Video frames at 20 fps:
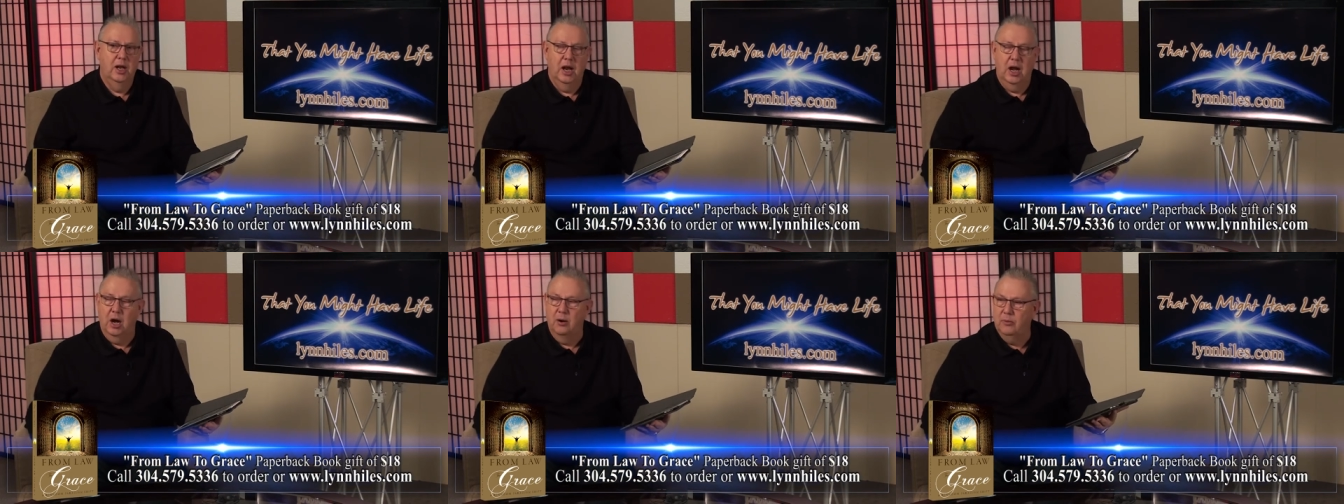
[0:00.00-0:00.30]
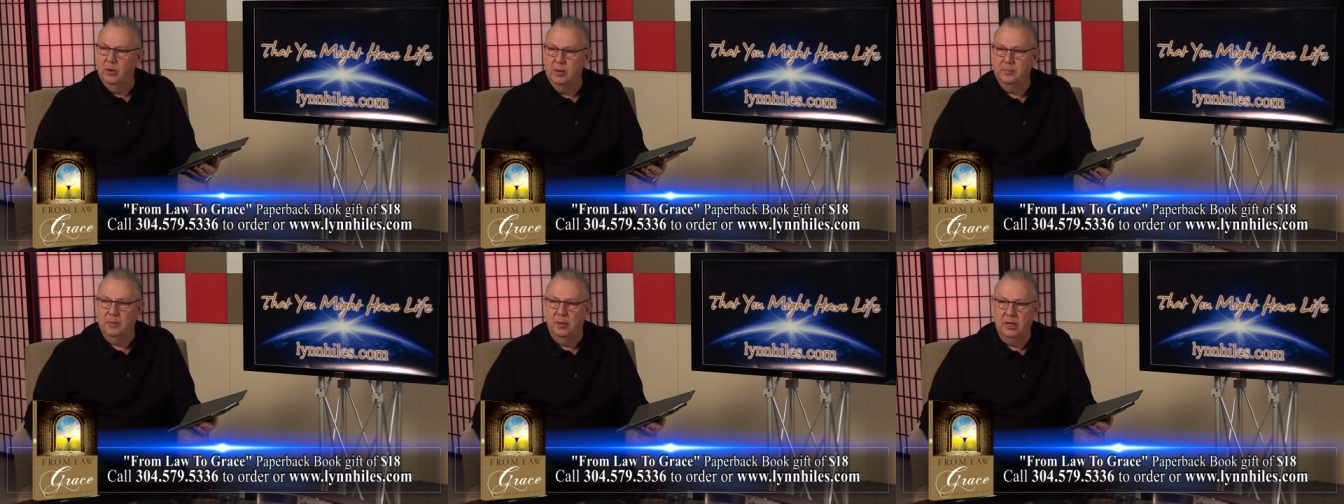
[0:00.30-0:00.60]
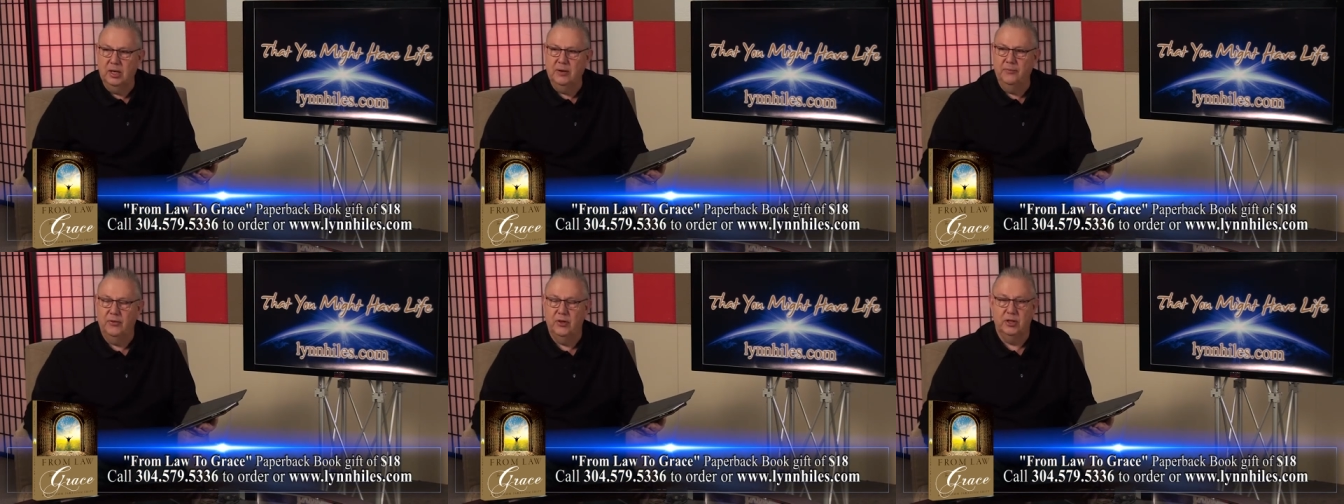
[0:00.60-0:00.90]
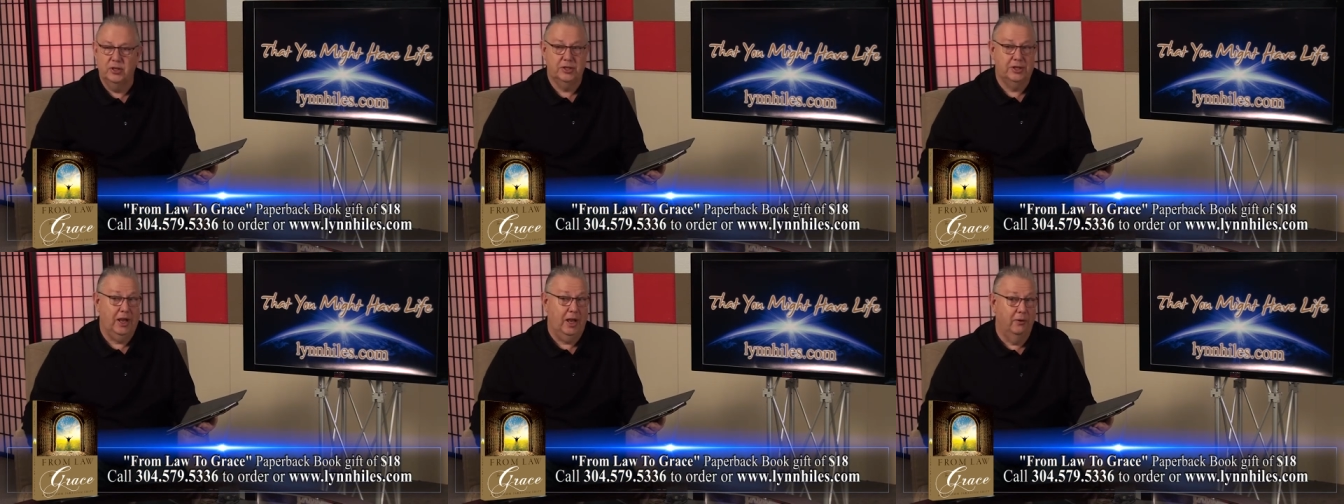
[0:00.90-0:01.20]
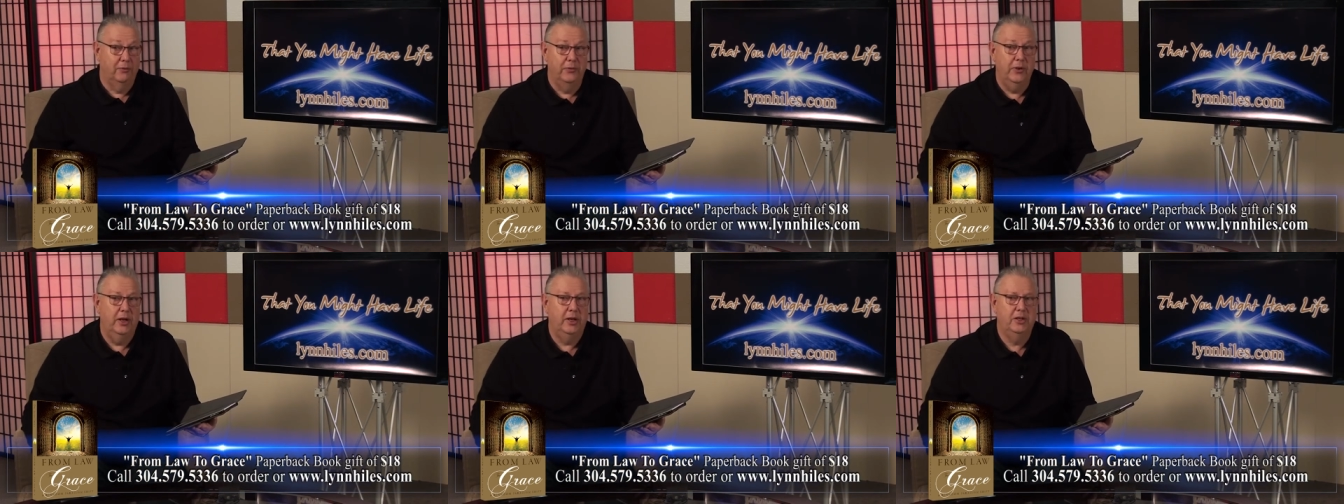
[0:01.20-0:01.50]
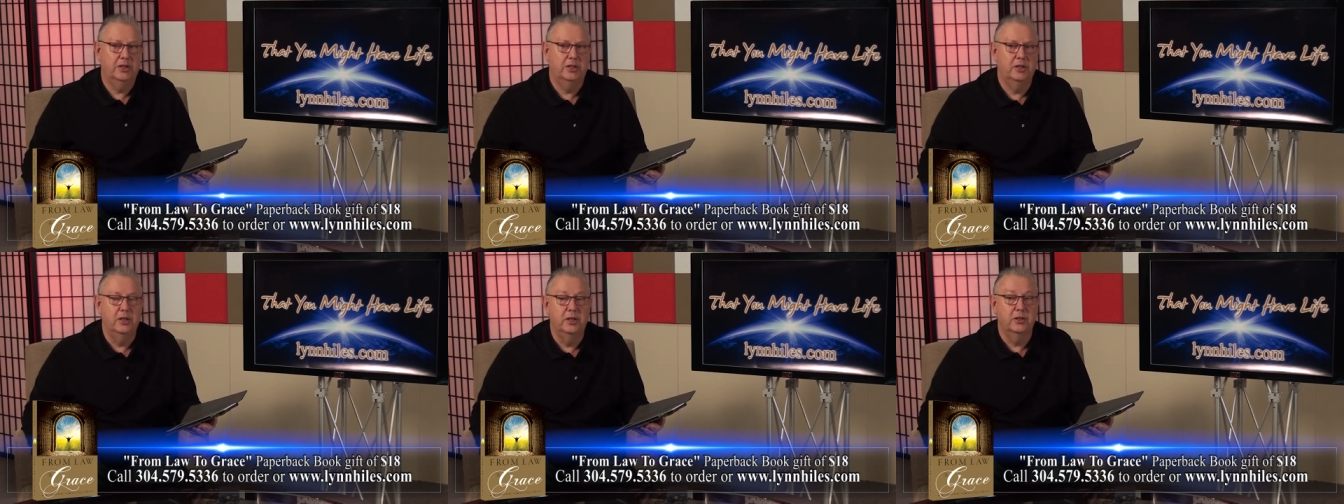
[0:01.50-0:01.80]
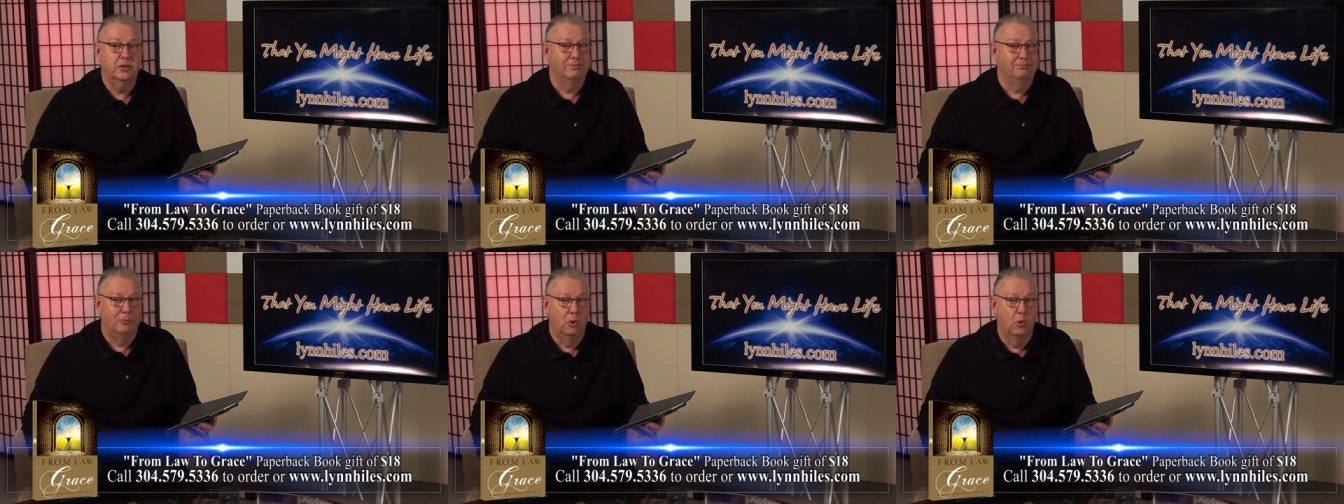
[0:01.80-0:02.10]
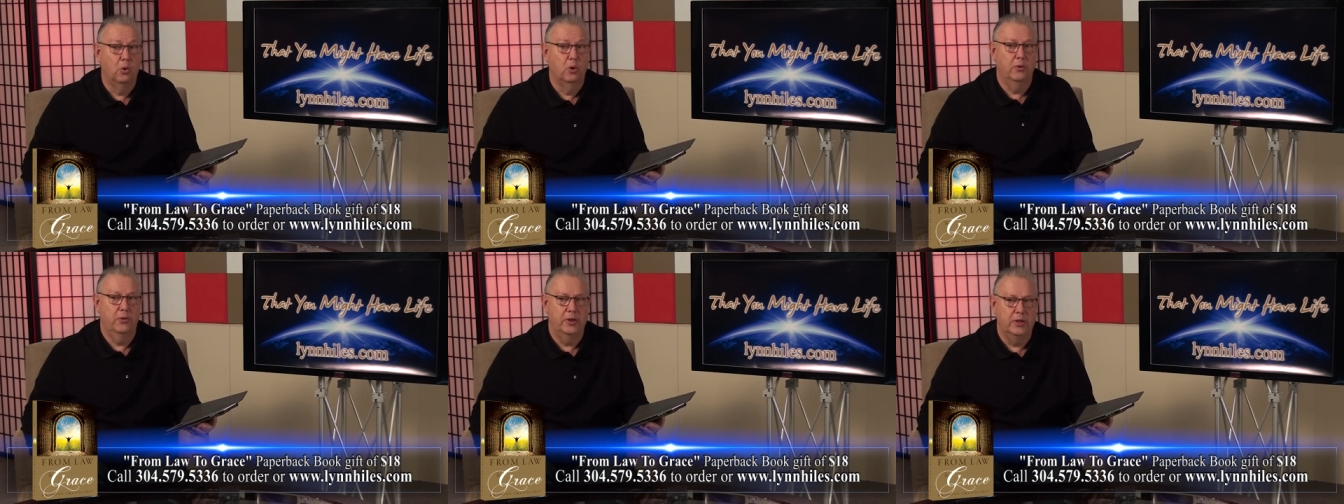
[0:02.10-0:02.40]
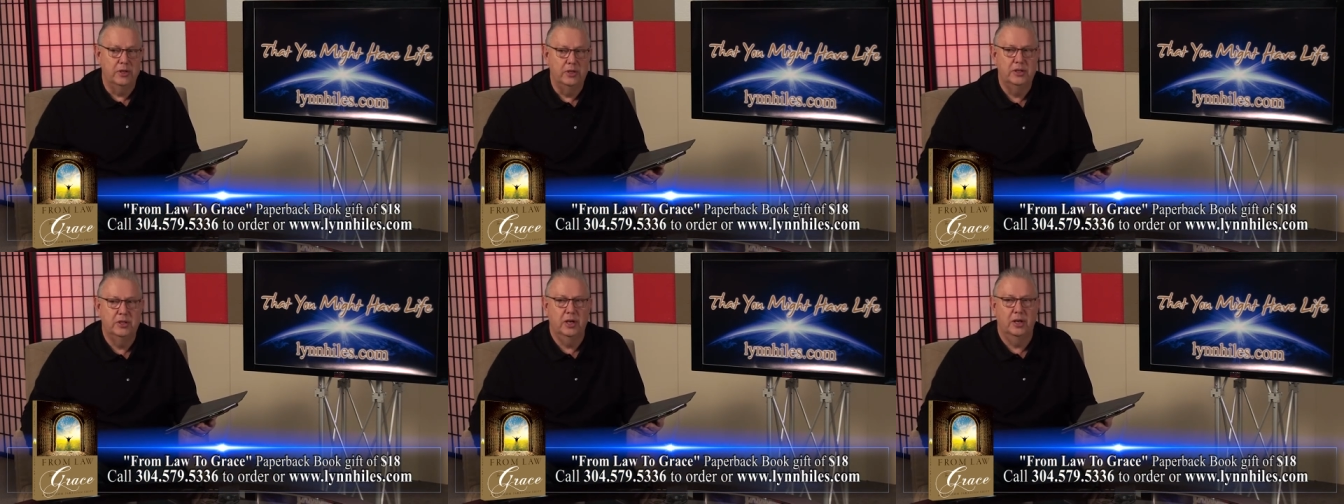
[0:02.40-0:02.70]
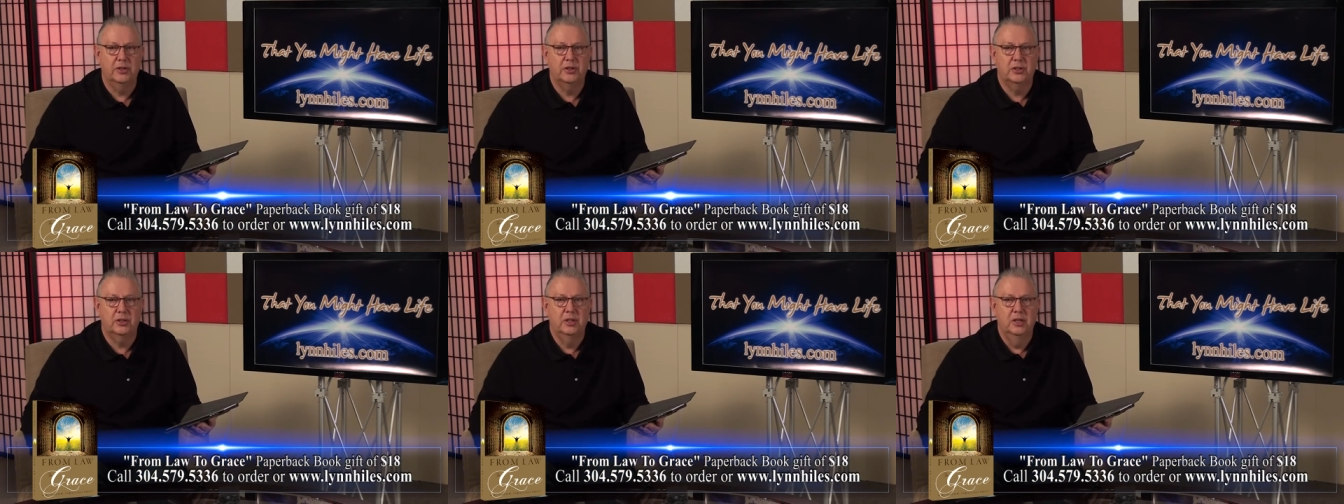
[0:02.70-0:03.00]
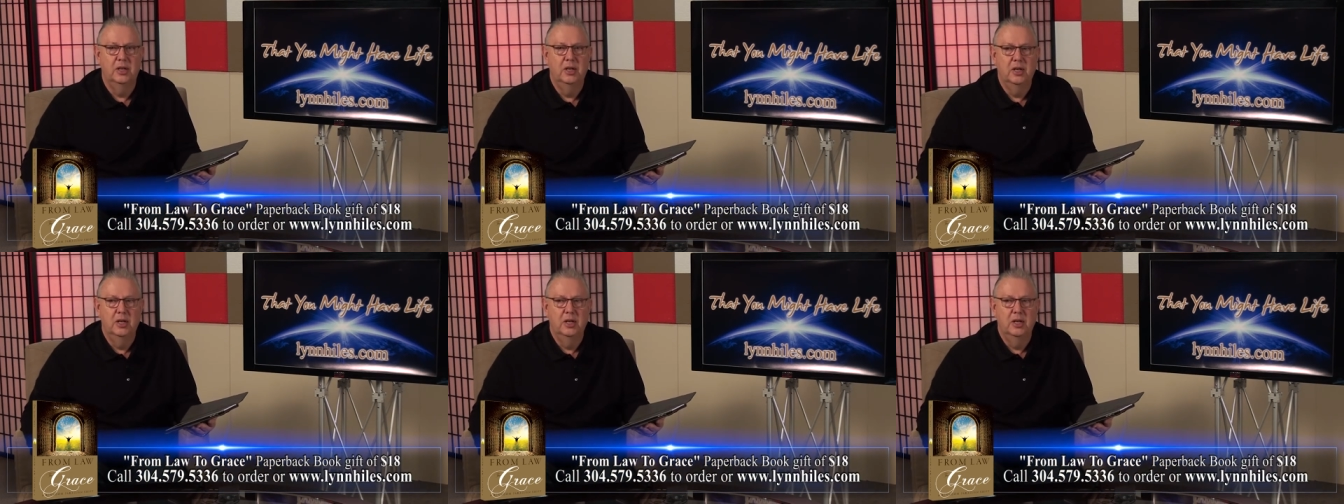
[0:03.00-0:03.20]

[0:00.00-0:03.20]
I really believe that salvation is more than just